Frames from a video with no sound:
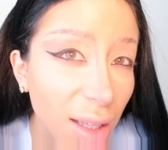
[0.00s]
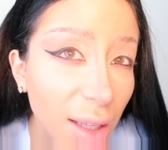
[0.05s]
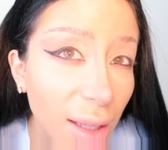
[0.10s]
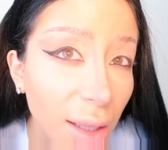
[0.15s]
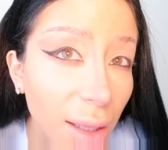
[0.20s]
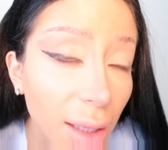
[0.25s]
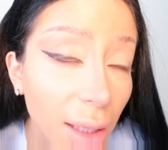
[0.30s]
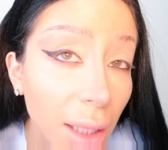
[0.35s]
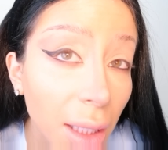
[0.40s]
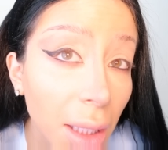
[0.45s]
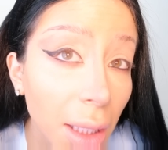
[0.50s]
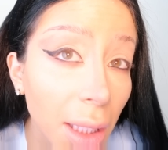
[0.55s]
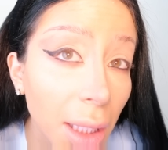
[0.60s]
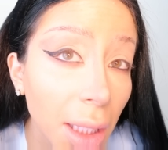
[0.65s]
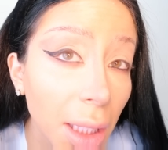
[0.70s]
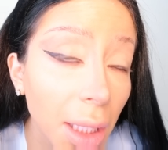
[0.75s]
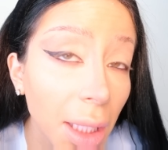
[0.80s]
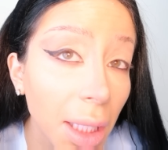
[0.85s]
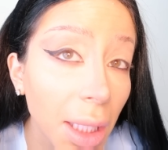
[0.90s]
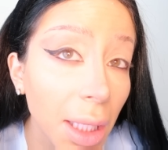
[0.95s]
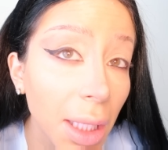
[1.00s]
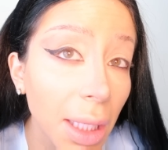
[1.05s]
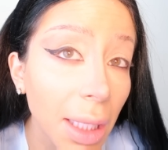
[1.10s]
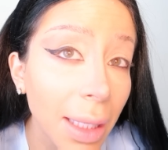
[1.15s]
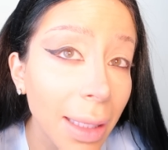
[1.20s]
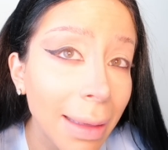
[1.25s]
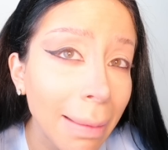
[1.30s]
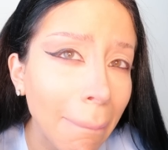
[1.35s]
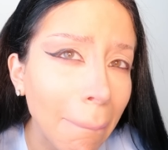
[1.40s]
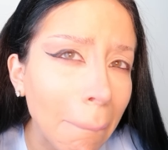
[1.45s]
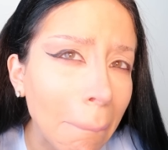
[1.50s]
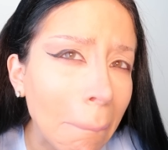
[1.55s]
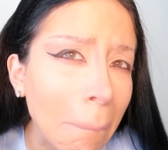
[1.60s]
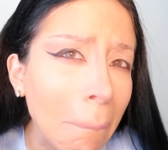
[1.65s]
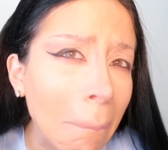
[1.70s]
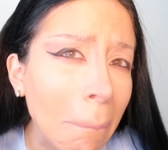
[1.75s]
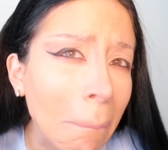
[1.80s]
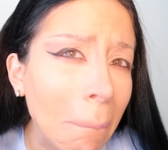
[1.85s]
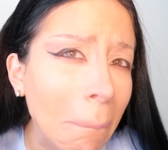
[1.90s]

[no speech]